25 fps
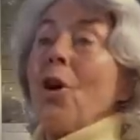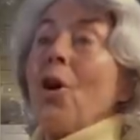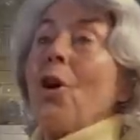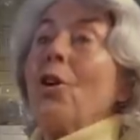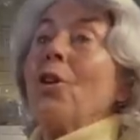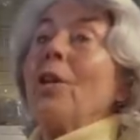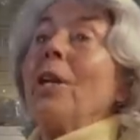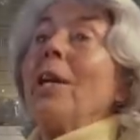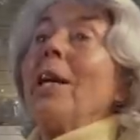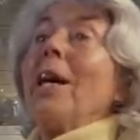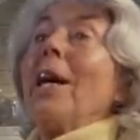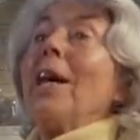
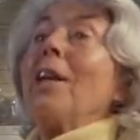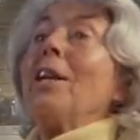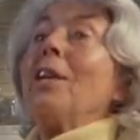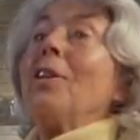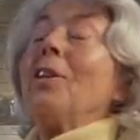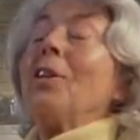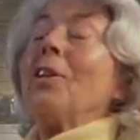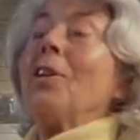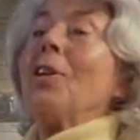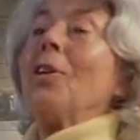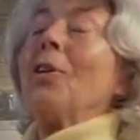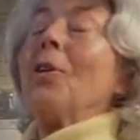only
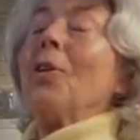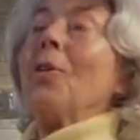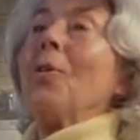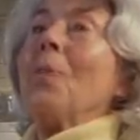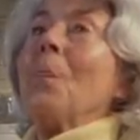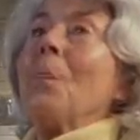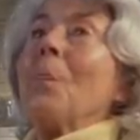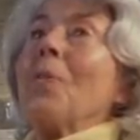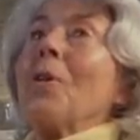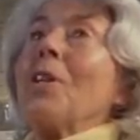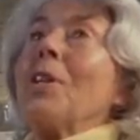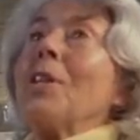had, uh,
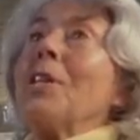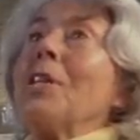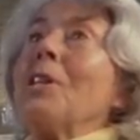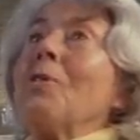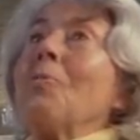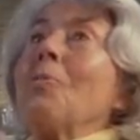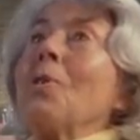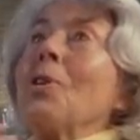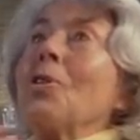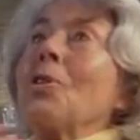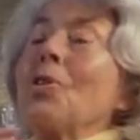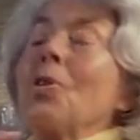she
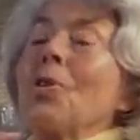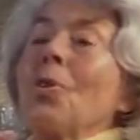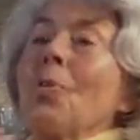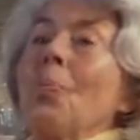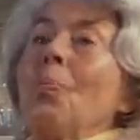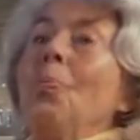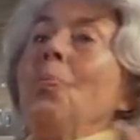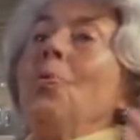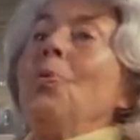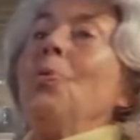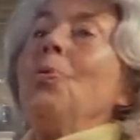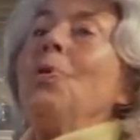was
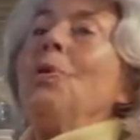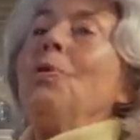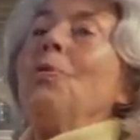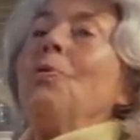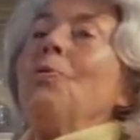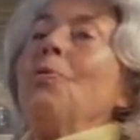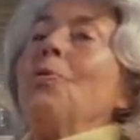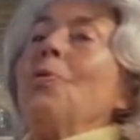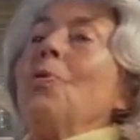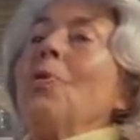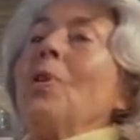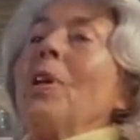
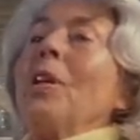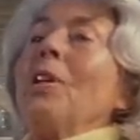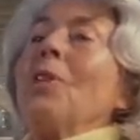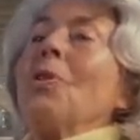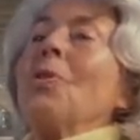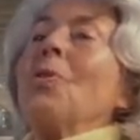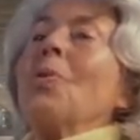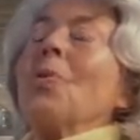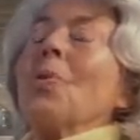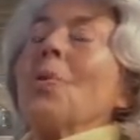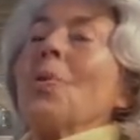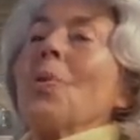beautiful
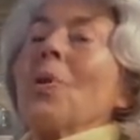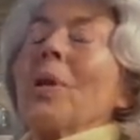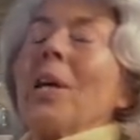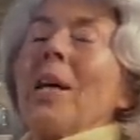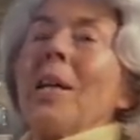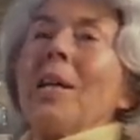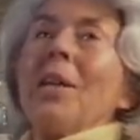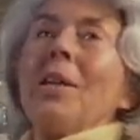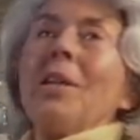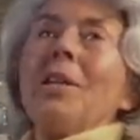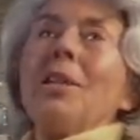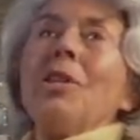and tall,
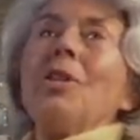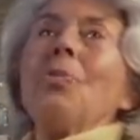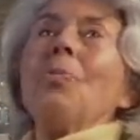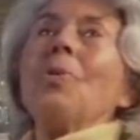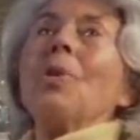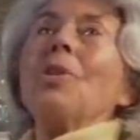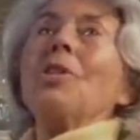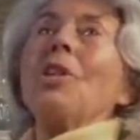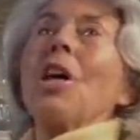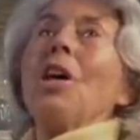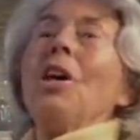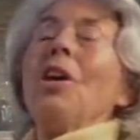and she
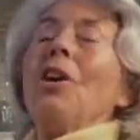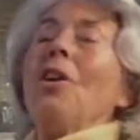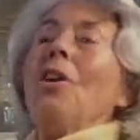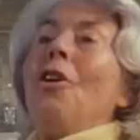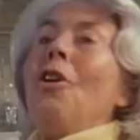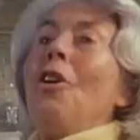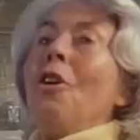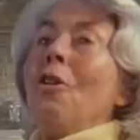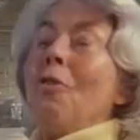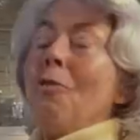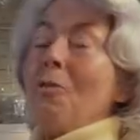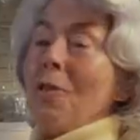was
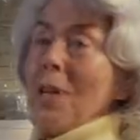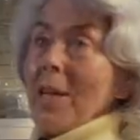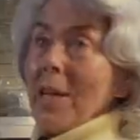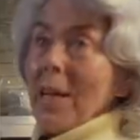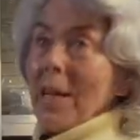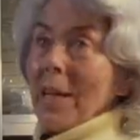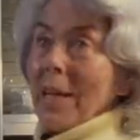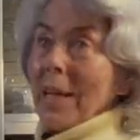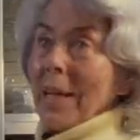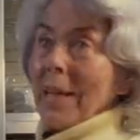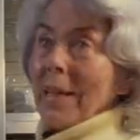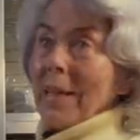
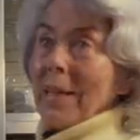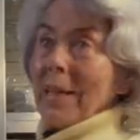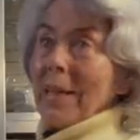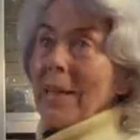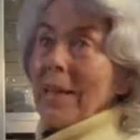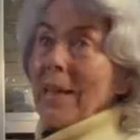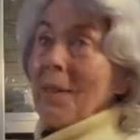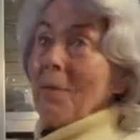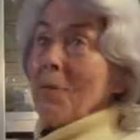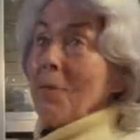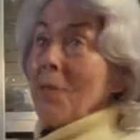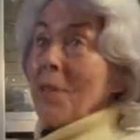lovely in
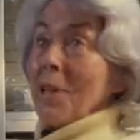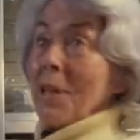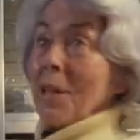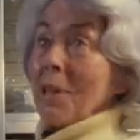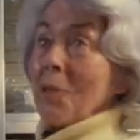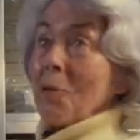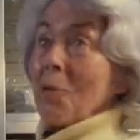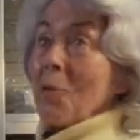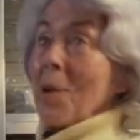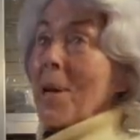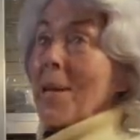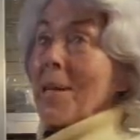
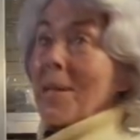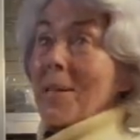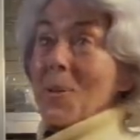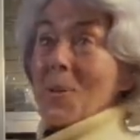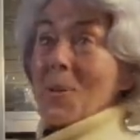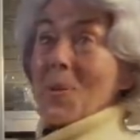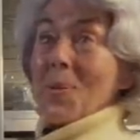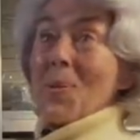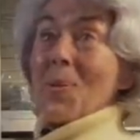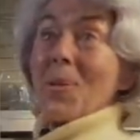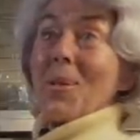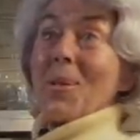evening
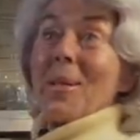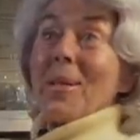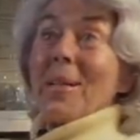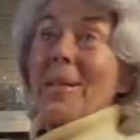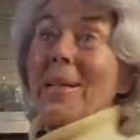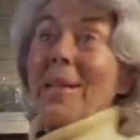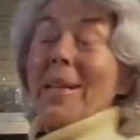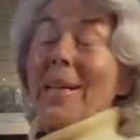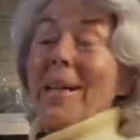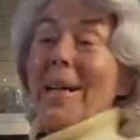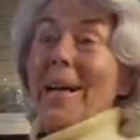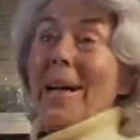dresses.
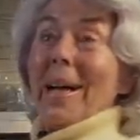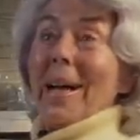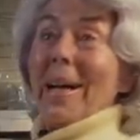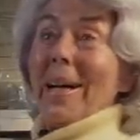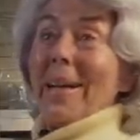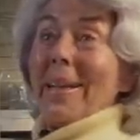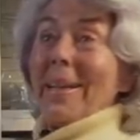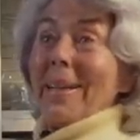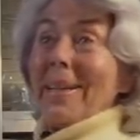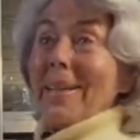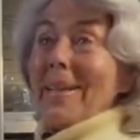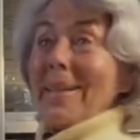
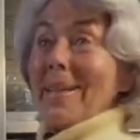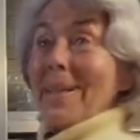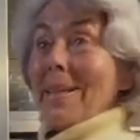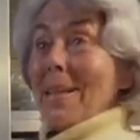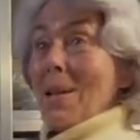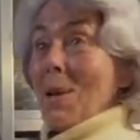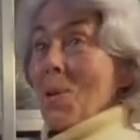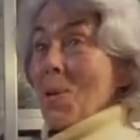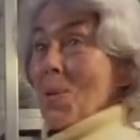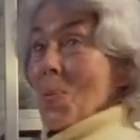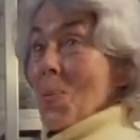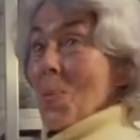And she
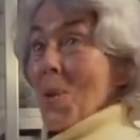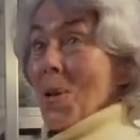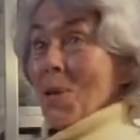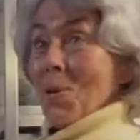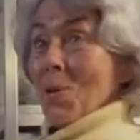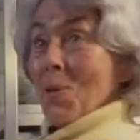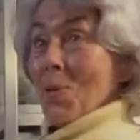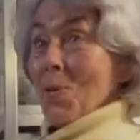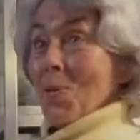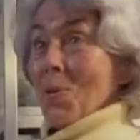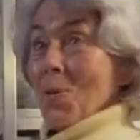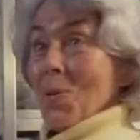looked
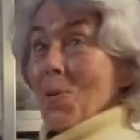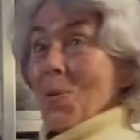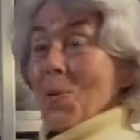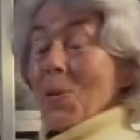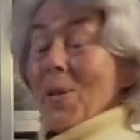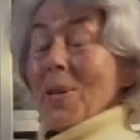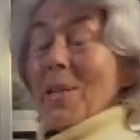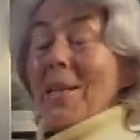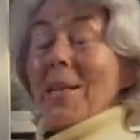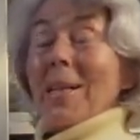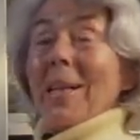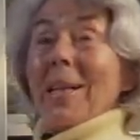wonderful.
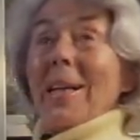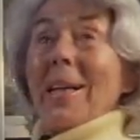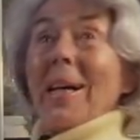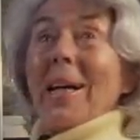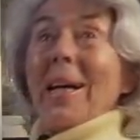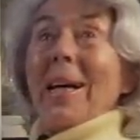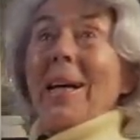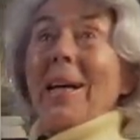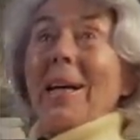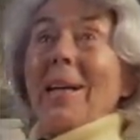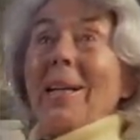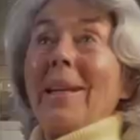
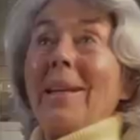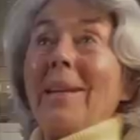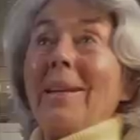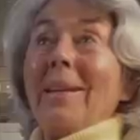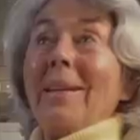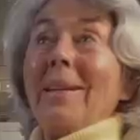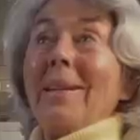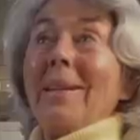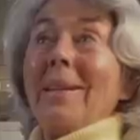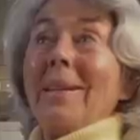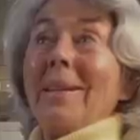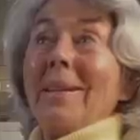
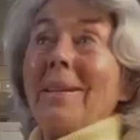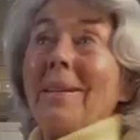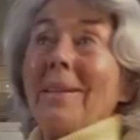And uh,